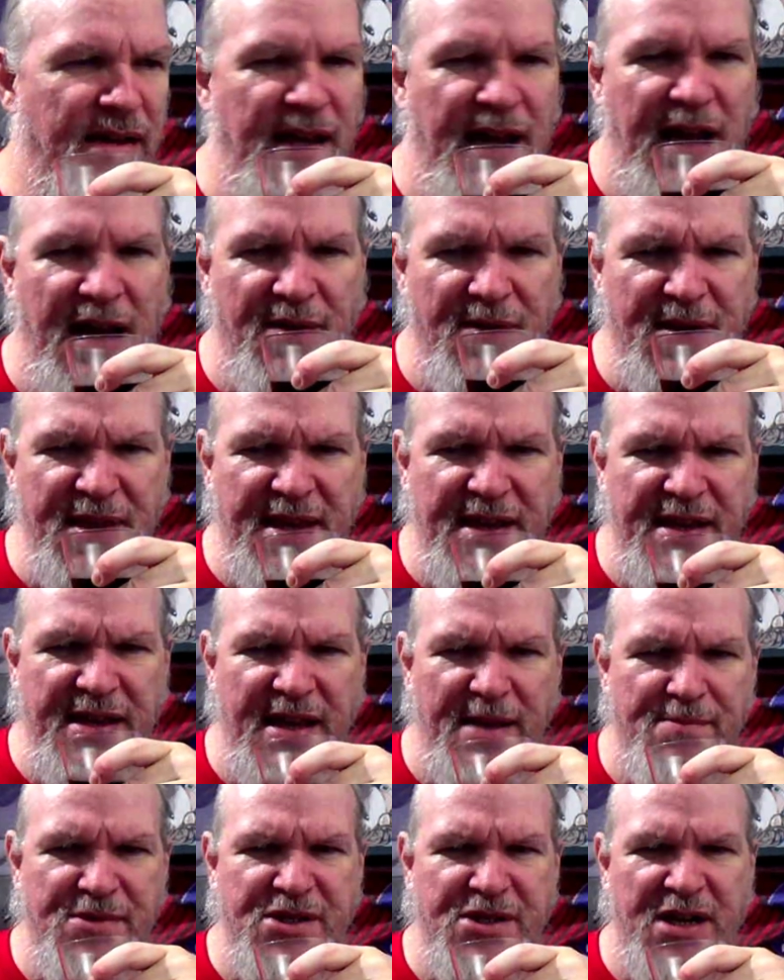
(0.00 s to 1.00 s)
everything
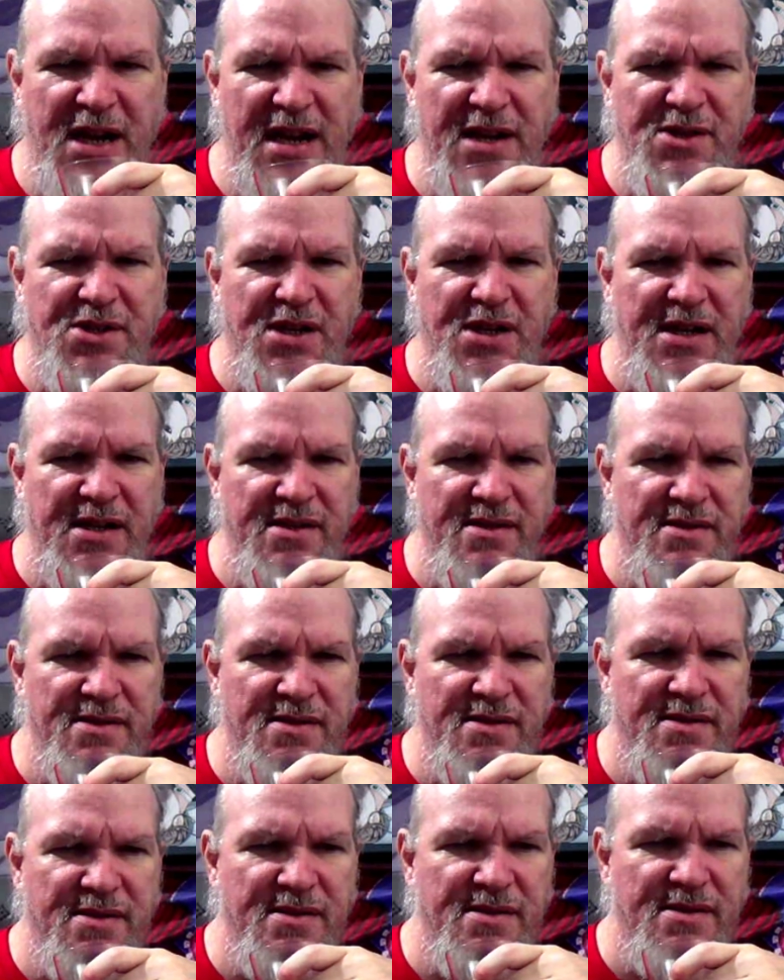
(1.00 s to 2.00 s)
kept changing.
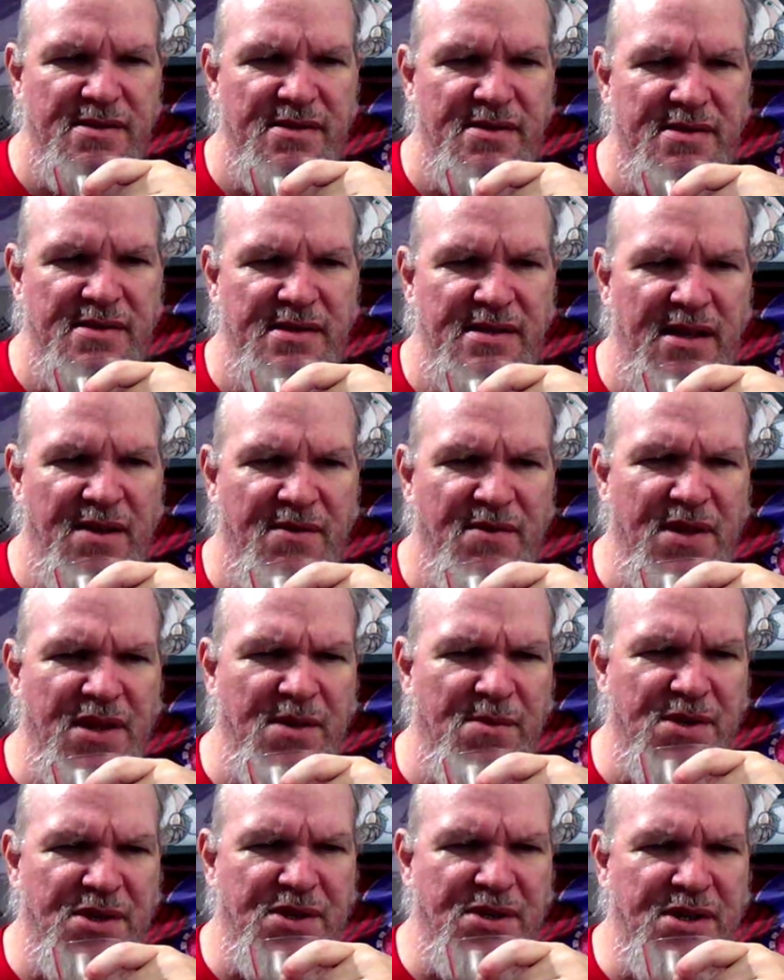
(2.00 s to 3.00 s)
Everything
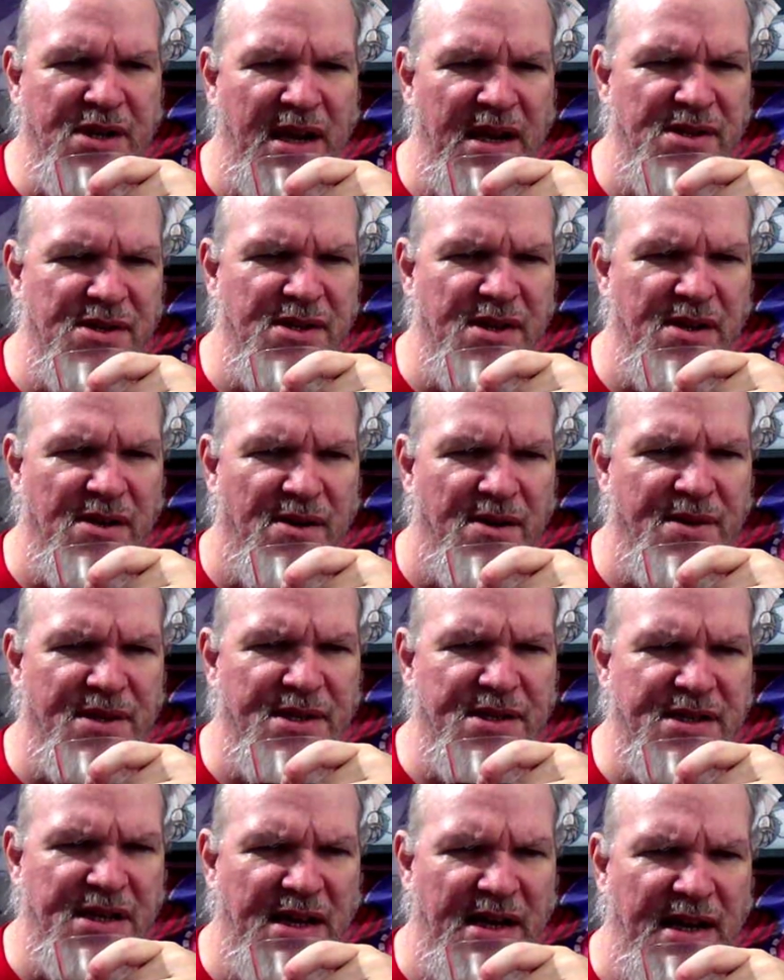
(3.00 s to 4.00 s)
was changing all the
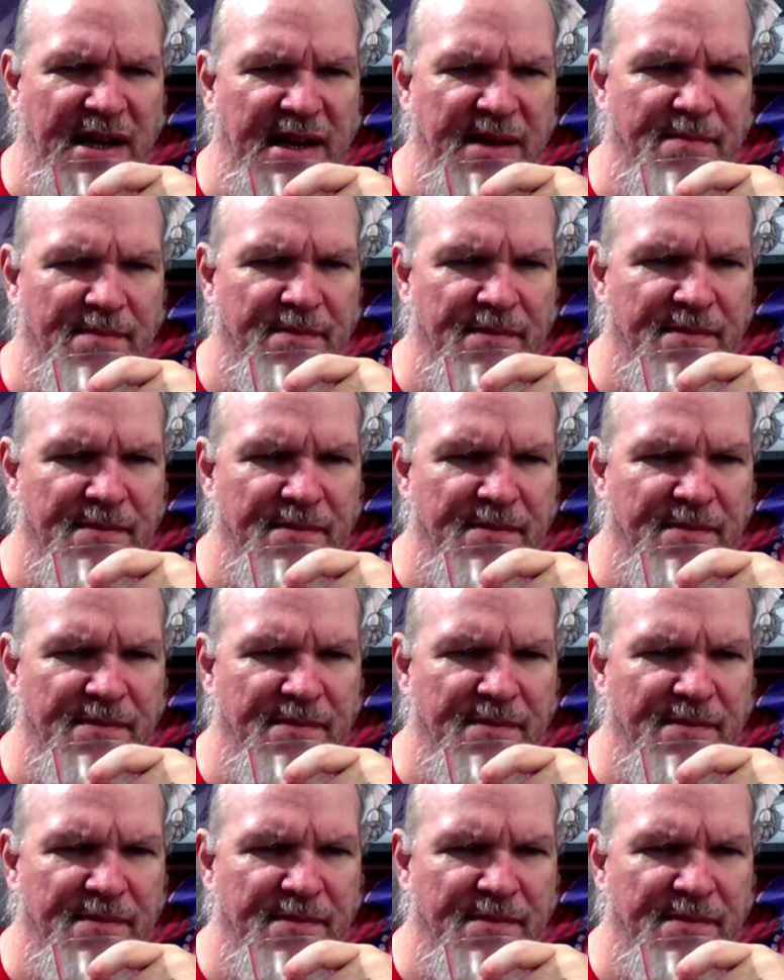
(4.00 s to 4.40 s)
time.